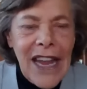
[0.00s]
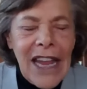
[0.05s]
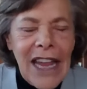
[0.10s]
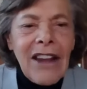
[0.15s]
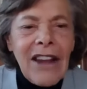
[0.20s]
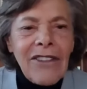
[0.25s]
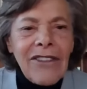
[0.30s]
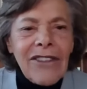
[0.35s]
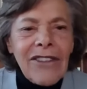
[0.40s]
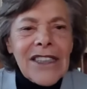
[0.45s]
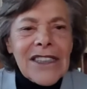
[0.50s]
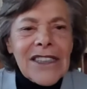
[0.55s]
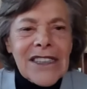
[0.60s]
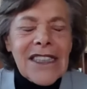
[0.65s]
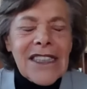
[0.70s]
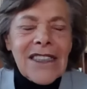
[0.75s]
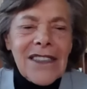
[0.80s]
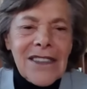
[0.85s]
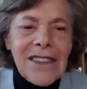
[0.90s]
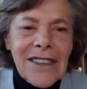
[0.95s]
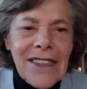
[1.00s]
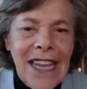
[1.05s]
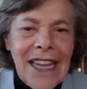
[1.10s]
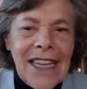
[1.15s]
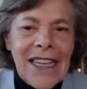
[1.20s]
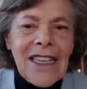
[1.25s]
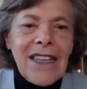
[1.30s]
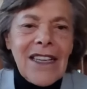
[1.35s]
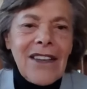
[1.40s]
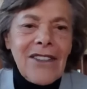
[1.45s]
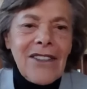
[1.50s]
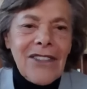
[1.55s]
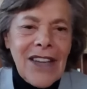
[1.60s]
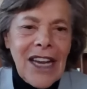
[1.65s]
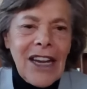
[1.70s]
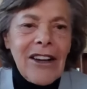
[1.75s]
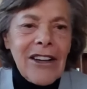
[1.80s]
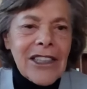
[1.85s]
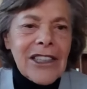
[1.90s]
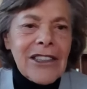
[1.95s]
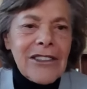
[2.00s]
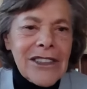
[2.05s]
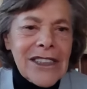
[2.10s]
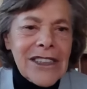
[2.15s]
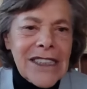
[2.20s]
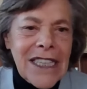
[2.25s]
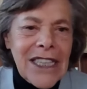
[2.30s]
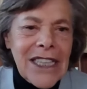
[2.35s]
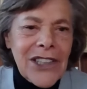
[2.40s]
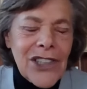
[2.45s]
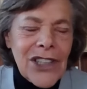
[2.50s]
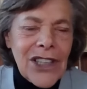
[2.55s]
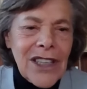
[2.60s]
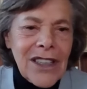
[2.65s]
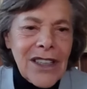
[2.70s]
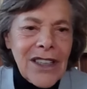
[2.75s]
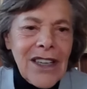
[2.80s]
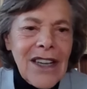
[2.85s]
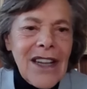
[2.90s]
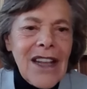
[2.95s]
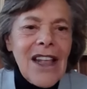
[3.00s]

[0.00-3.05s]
every single negative characterization,